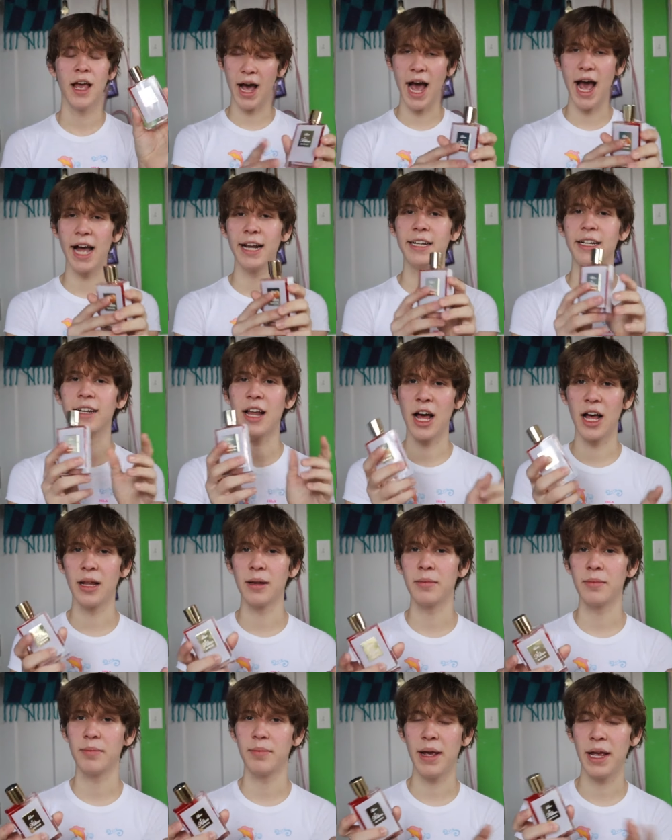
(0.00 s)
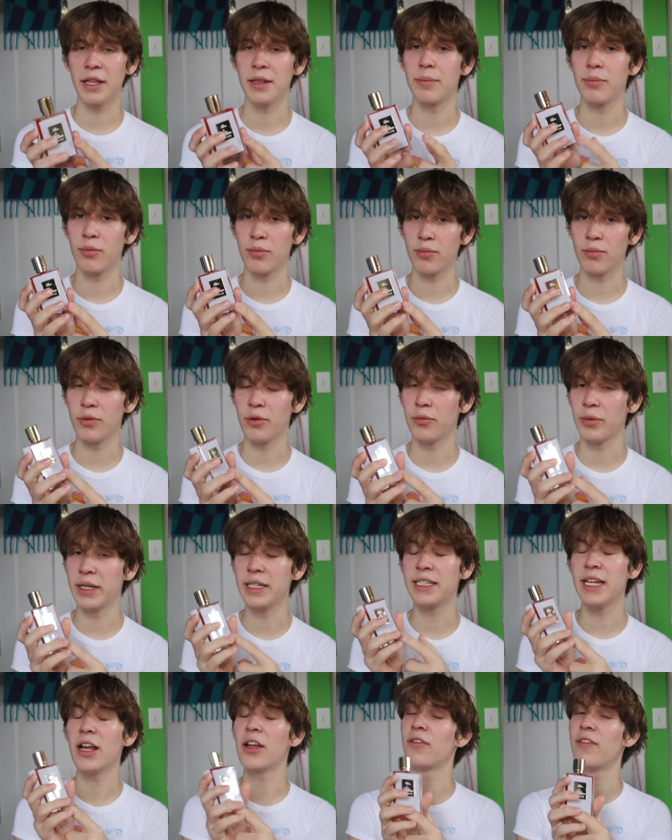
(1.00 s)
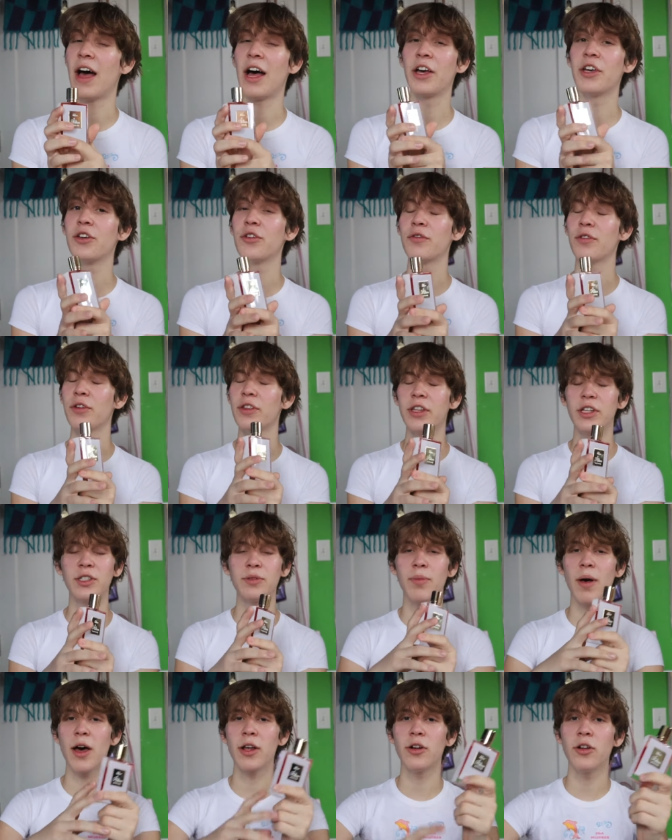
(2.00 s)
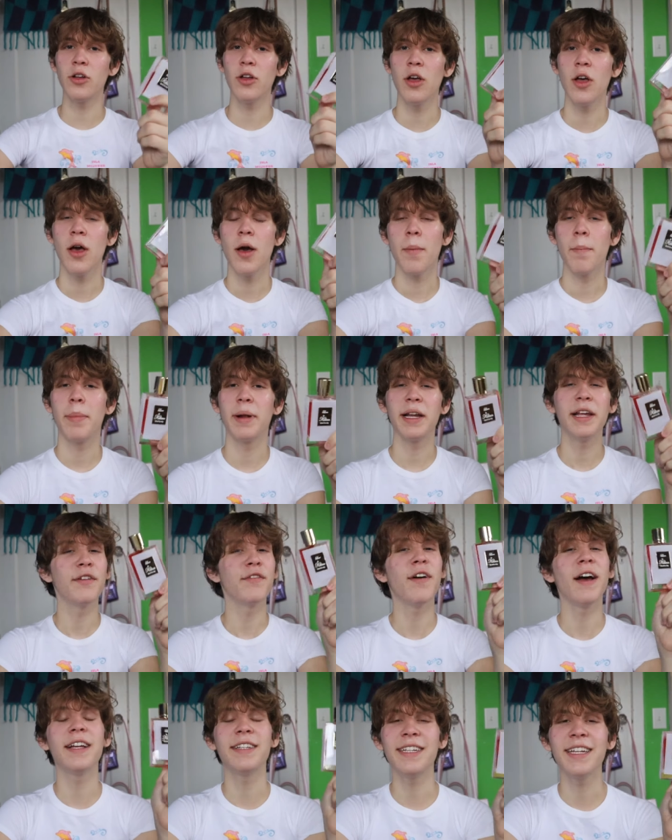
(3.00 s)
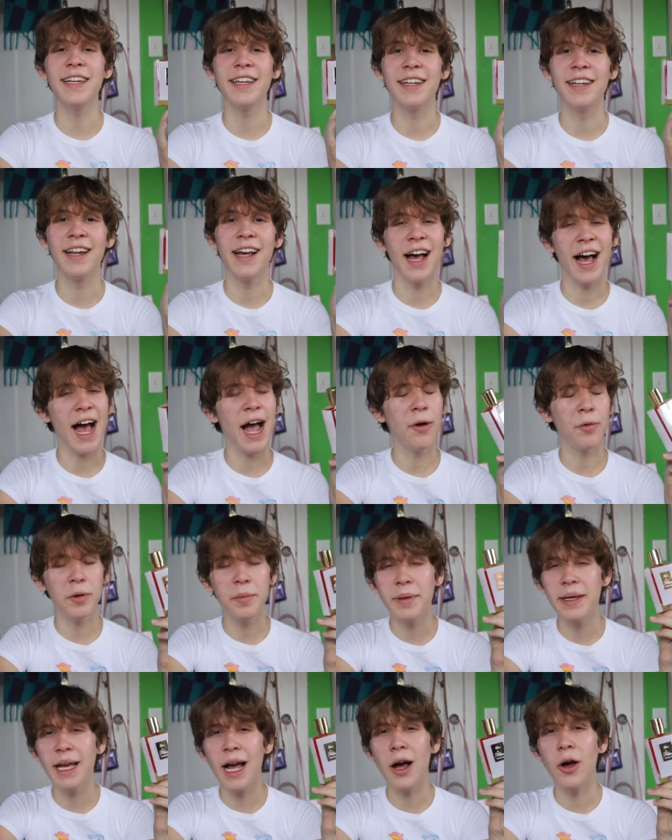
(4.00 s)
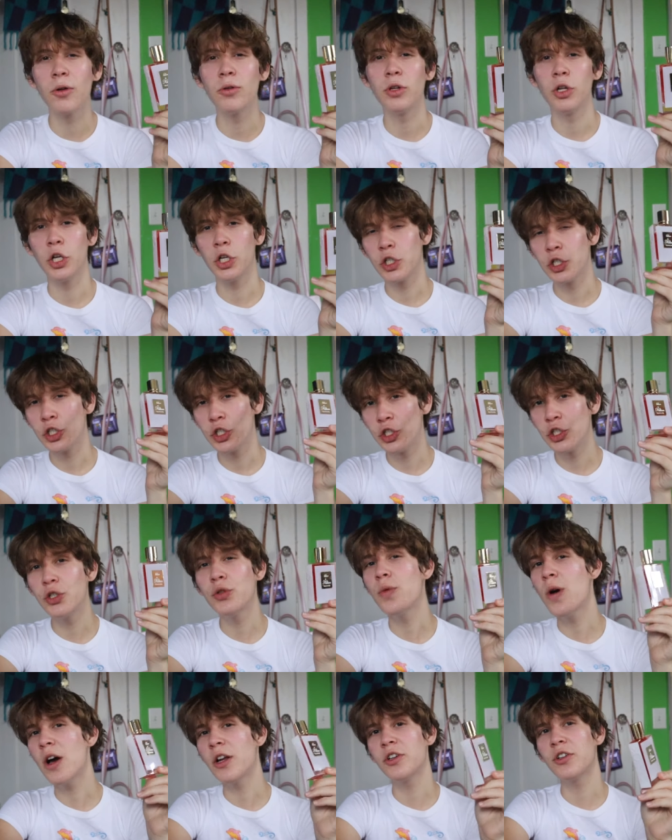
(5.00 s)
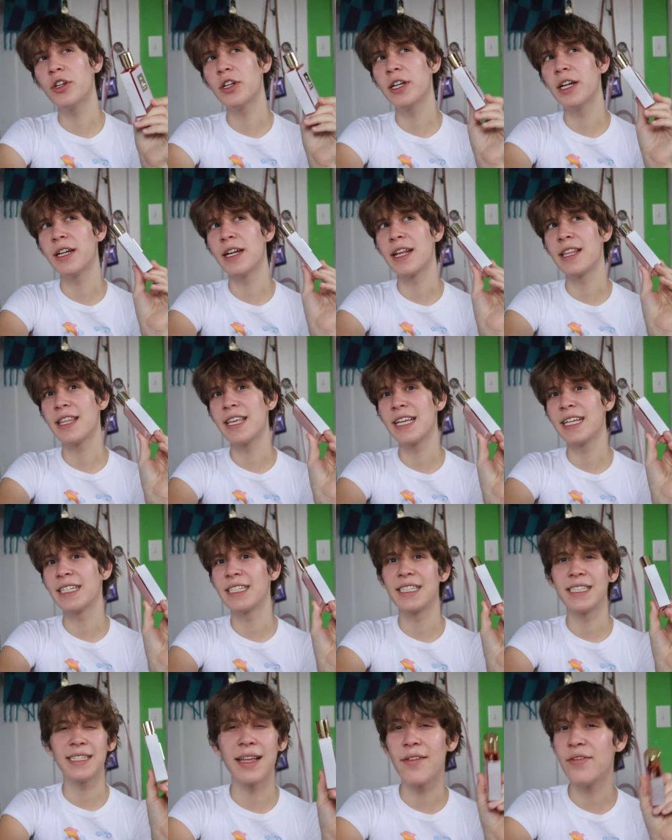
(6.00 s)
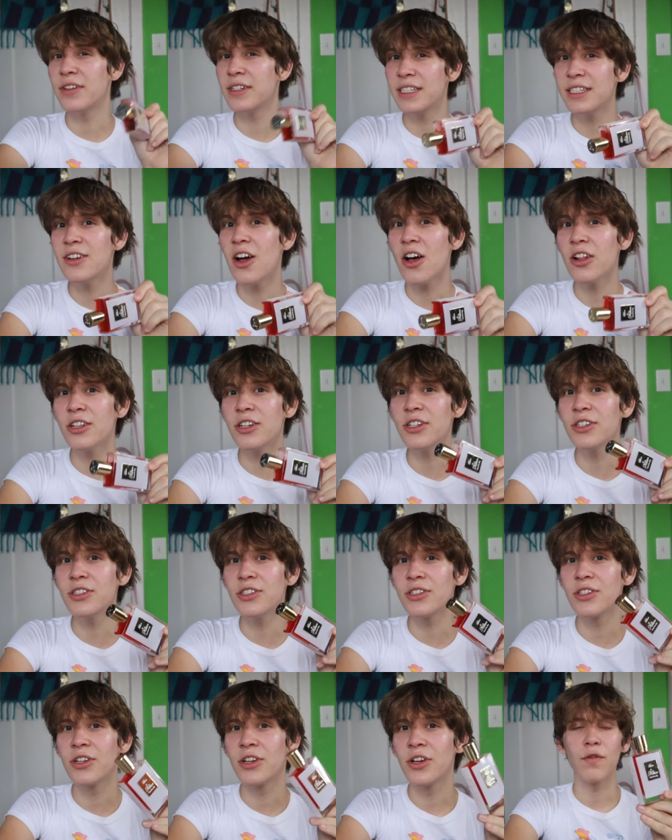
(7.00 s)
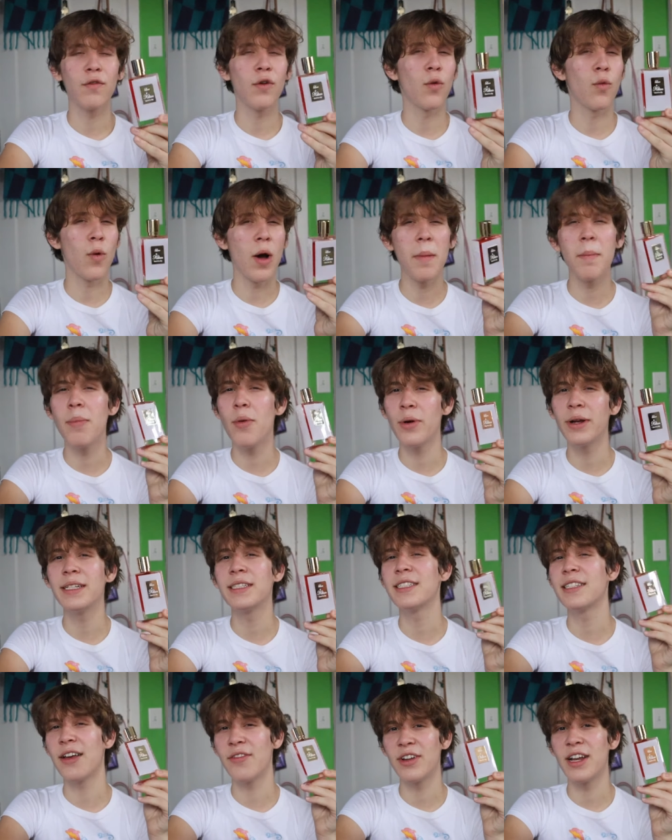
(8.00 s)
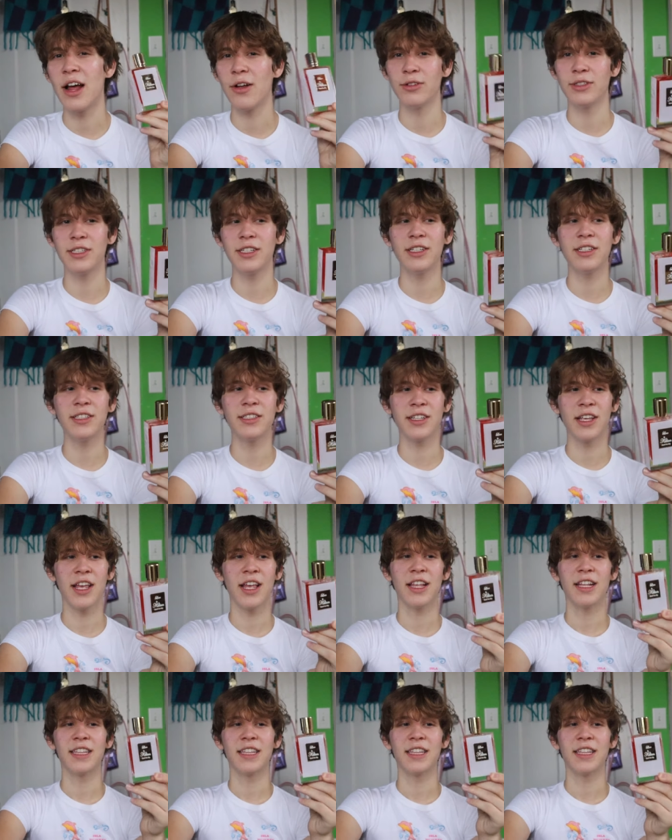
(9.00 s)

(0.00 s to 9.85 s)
I did not pay the, the retail value for this bottle, but if I did, I would be out 200 and I think $70 for 1.7 ounces.